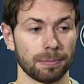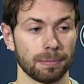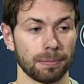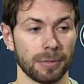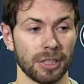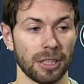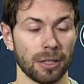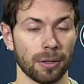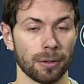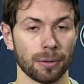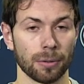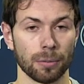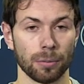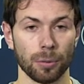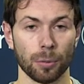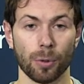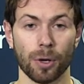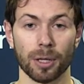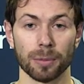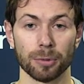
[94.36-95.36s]
you know, we
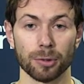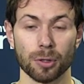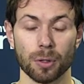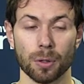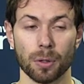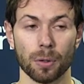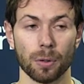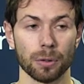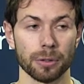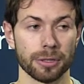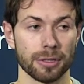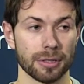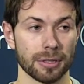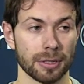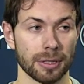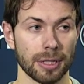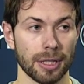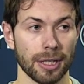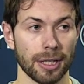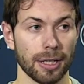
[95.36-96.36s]
want him to score goals,
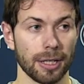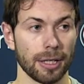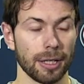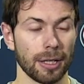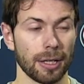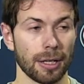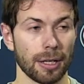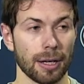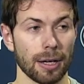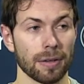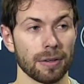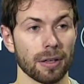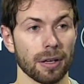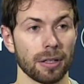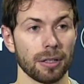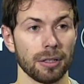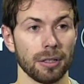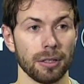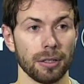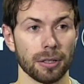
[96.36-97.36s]
and I
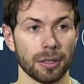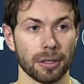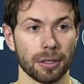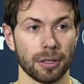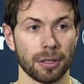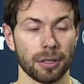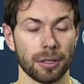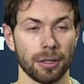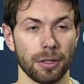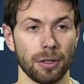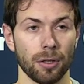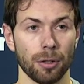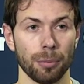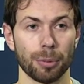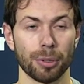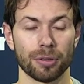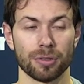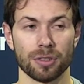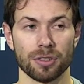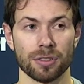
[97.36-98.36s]
thought he, you know, he
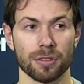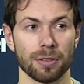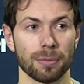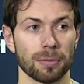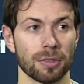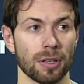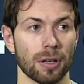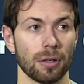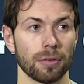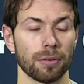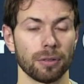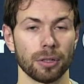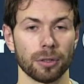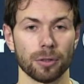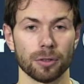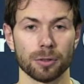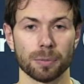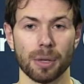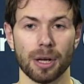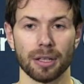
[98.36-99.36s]
positions himself in a
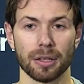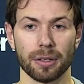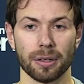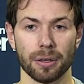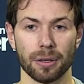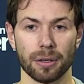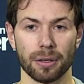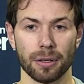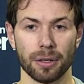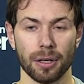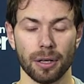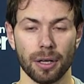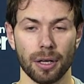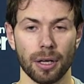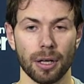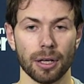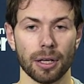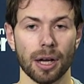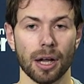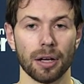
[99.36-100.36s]
good spot there and
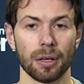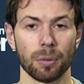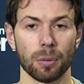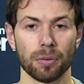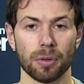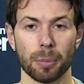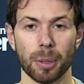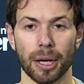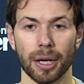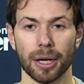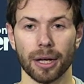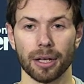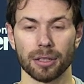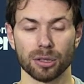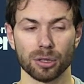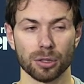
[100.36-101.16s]
got it in with the backhand.